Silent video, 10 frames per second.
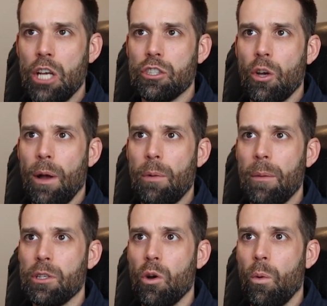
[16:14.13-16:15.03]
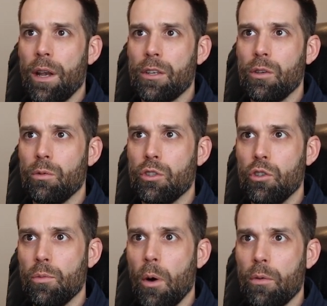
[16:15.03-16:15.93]
So I probably don't want to
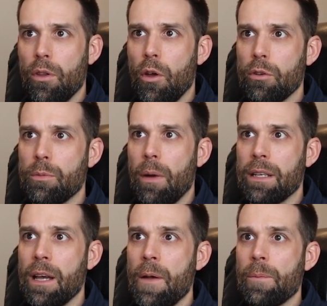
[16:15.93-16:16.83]
do both of those, but